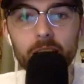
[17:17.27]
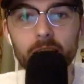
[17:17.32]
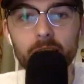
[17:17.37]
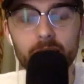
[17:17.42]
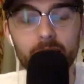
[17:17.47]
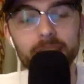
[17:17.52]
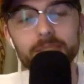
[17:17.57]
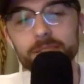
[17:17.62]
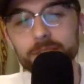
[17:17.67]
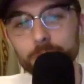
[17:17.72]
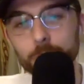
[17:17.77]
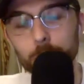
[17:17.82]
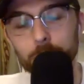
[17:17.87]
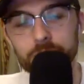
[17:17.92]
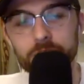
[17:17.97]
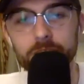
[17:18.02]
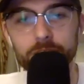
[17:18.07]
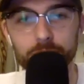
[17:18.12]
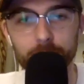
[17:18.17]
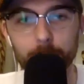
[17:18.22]
And of course,
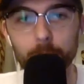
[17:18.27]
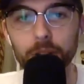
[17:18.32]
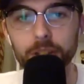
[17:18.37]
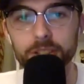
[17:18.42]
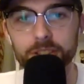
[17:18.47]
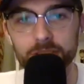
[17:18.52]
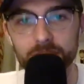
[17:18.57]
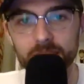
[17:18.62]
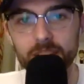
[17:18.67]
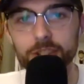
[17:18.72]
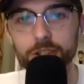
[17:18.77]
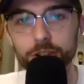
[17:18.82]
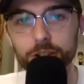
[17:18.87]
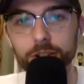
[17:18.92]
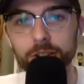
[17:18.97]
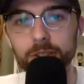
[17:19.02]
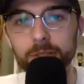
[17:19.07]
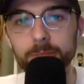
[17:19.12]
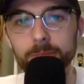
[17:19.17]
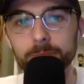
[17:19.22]
Cedric Mullins is
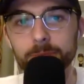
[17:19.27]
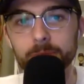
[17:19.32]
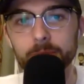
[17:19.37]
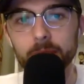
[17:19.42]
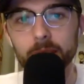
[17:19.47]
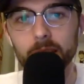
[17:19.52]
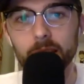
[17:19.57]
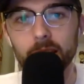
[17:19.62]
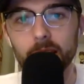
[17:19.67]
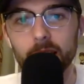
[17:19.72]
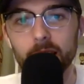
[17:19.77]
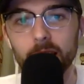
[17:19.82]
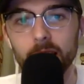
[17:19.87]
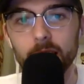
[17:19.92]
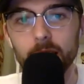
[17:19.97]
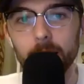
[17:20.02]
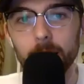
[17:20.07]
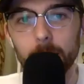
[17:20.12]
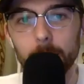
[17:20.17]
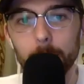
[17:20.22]
injured.
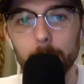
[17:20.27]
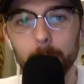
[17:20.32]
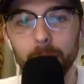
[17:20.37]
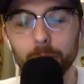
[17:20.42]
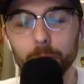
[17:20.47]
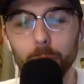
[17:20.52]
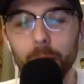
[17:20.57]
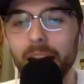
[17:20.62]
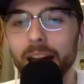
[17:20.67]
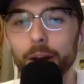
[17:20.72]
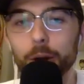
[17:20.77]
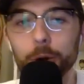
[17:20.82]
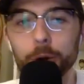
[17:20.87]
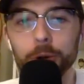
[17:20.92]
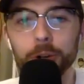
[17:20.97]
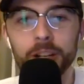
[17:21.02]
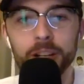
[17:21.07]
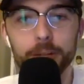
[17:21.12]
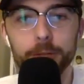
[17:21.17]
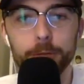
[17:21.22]
But Ryan
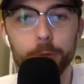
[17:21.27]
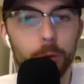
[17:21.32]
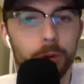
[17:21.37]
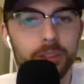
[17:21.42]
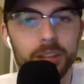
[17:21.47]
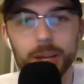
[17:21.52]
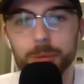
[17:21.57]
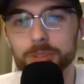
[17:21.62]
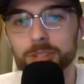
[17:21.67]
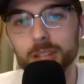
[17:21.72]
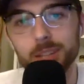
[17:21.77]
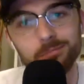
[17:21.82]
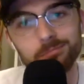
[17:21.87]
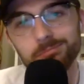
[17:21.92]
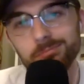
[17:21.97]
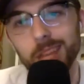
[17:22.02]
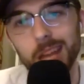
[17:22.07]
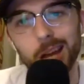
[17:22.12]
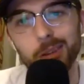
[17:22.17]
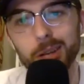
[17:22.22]
O'Hearn hitting fourth, and I was like,
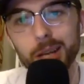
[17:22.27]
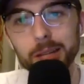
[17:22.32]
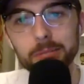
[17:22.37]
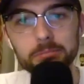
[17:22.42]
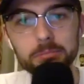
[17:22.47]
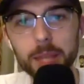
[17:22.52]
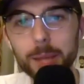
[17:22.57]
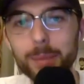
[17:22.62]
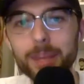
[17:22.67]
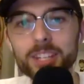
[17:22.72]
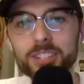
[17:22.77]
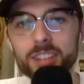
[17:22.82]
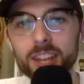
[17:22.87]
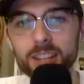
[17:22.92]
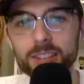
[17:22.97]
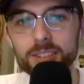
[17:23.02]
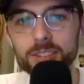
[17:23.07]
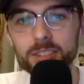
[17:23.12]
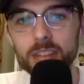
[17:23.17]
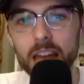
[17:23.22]
yeah, okay, that makes
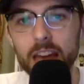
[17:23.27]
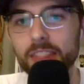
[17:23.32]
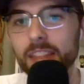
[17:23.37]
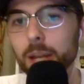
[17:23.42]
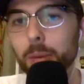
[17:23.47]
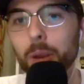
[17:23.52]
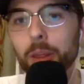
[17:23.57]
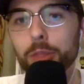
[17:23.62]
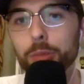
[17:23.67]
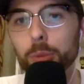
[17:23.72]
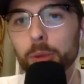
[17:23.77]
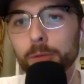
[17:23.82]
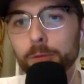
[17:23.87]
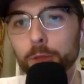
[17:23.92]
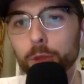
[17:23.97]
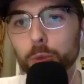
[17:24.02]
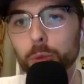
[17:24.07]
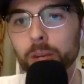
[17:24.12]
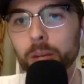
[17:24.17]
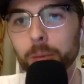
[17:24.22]
sense. And then he went three for
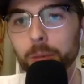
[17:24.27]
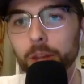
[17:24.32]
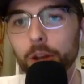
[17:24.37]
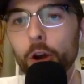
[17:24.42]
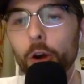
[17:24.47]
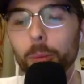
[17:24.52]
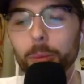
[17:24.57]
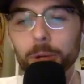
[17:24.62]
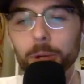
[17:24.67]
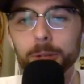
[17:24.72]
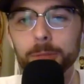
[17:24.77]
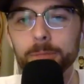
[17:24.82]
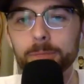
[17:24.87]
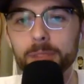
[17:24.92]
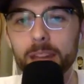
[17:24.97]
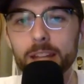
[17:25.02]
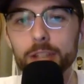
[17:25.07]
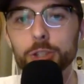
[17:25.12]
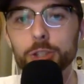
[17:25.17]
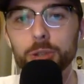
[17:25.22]
three with a homer
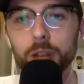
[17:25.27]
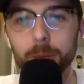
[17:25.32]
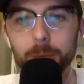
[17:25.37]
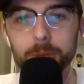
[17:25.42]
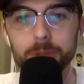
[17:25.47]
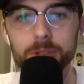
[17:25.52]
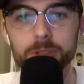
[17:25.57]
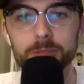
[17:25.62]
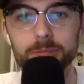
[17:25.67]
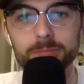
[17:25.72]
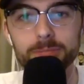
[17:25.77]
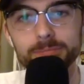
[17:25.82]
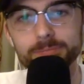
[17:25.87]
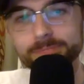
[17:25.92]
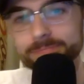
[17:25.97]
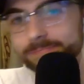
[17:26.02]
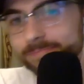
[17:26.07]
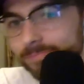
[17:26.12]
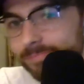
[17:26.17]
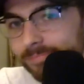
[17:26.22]
and two doubles.
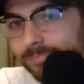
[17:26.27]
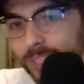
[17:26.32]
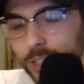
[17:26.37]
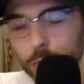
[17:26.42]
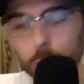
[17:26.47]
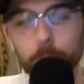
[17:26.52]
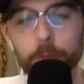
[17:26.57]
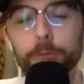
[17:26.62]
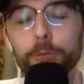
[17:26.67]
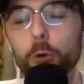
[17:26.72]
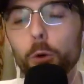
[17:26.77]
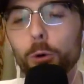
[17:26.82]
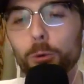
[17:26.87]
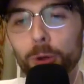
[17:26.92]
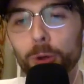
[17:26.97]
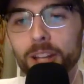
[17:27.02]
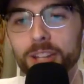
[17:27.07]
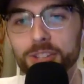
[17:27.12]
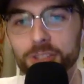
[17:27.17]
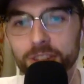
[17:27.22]
He scored four
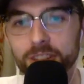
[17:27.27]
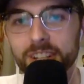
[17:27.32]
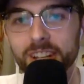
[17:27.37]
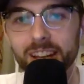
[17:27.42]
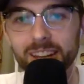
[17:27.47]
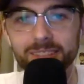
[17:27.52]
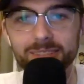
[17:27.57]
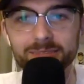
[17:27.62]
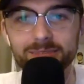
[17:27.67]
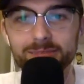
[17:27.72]
runs on the day.